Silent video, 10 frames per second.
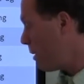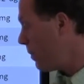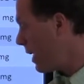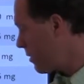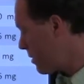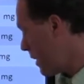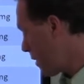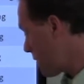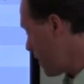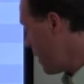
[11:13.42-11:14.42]
in omega
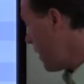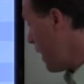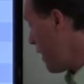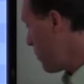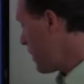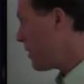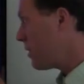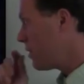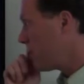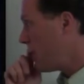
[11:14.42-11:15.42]
six, and we
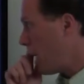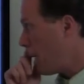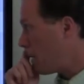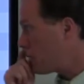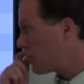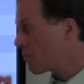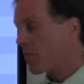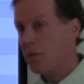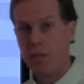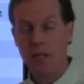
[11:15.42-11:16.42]
didn't change
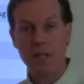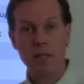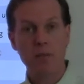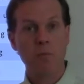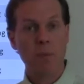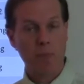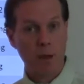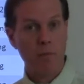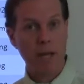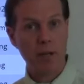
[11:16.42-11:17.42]
the
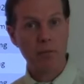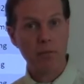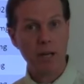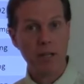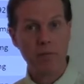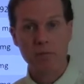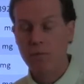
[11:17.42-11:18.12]
omega three.